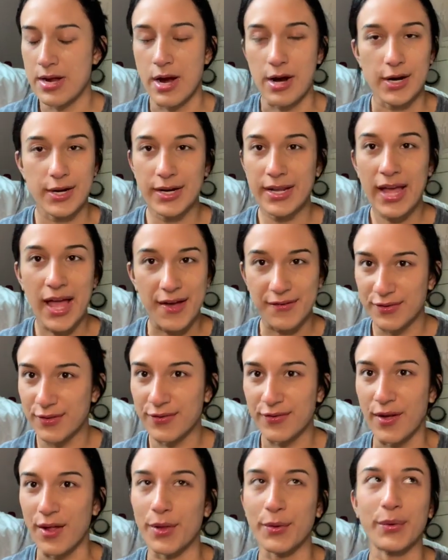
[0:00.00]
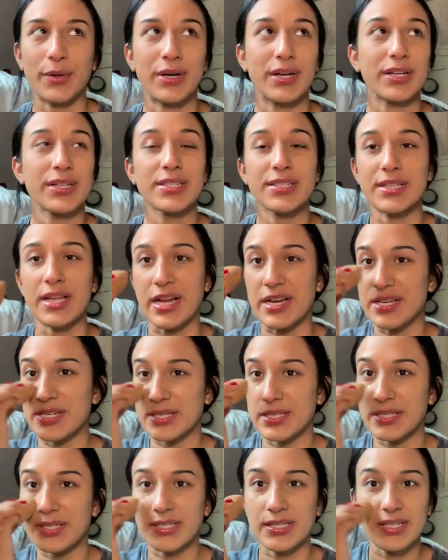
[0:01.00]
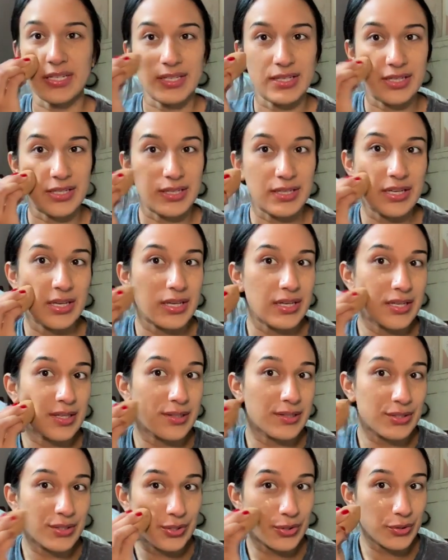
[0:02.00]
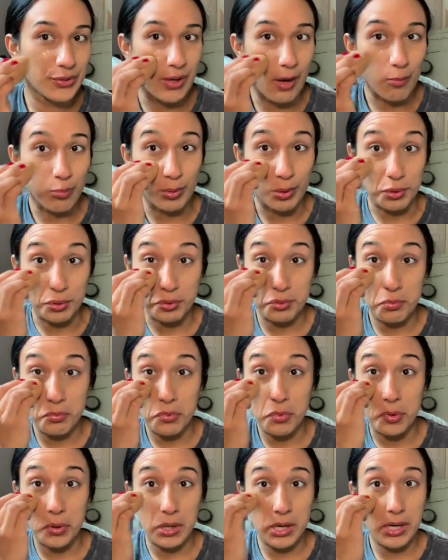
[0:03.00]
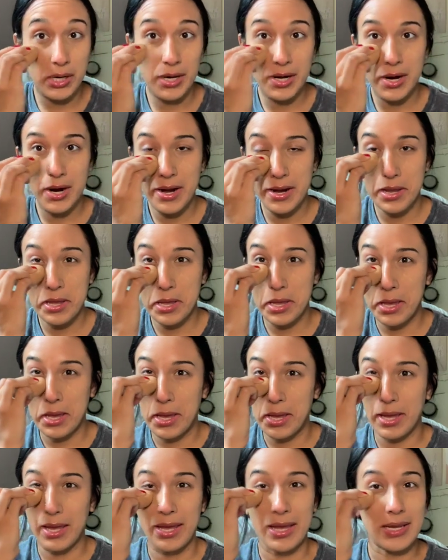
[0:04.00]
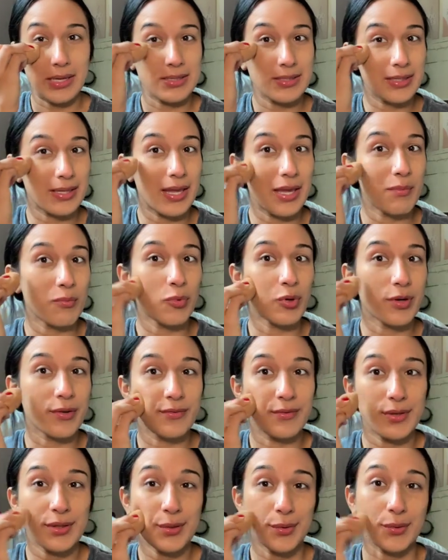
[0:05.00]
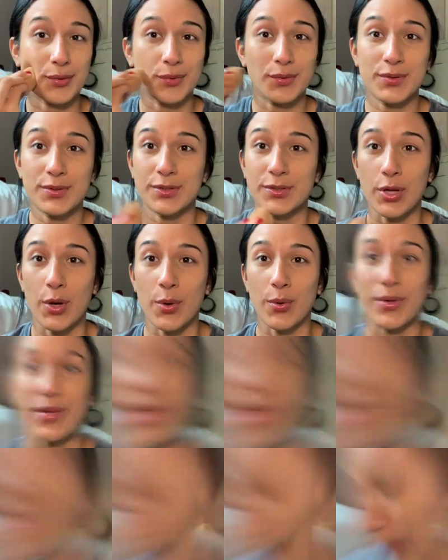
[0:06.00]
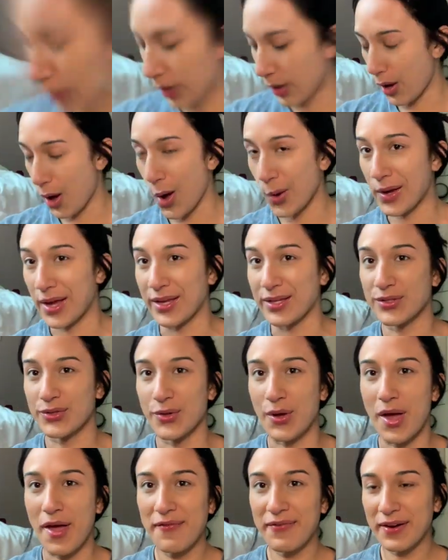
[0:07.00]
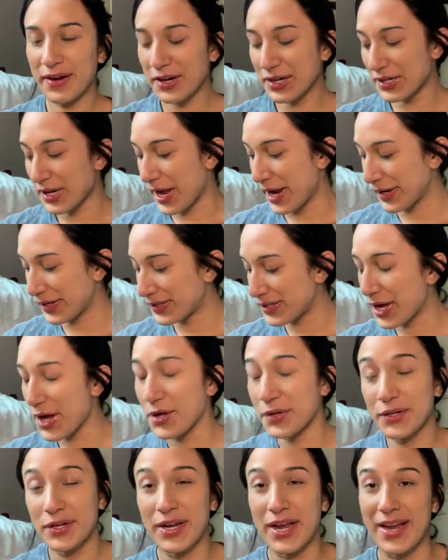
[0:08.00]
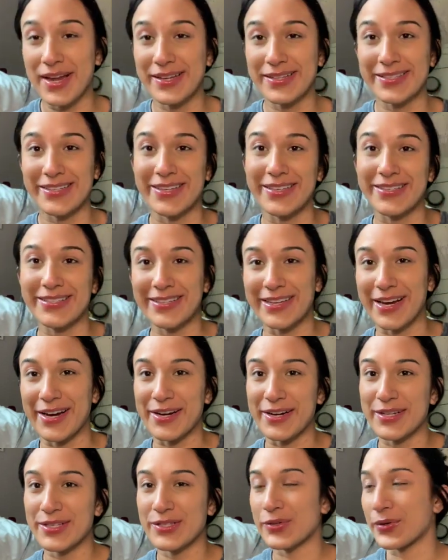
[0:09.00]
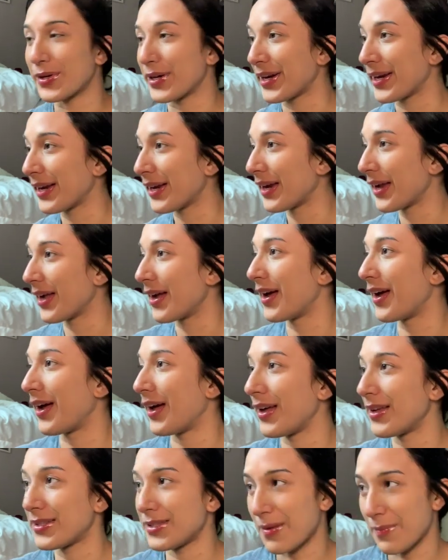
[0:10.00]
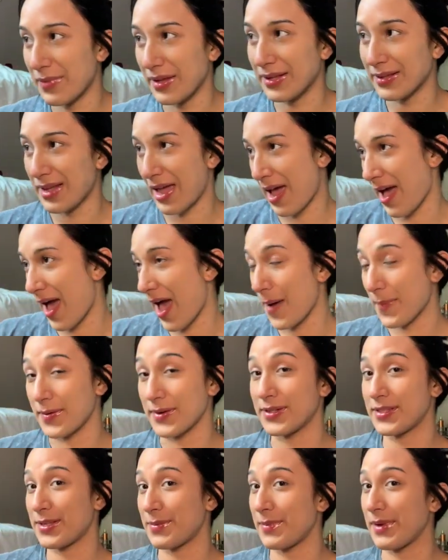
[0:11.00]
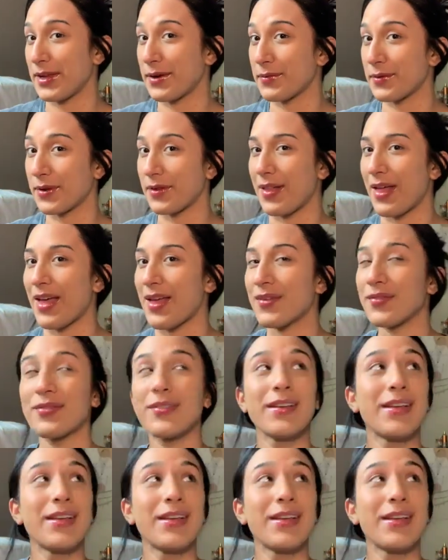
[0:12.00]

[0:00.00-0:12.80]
I already have the followers. I just need to upload more and get more views. So yeah, if you guys, okay, so I figured I'd tell you guys a scary story, uh something that happened to me in real life.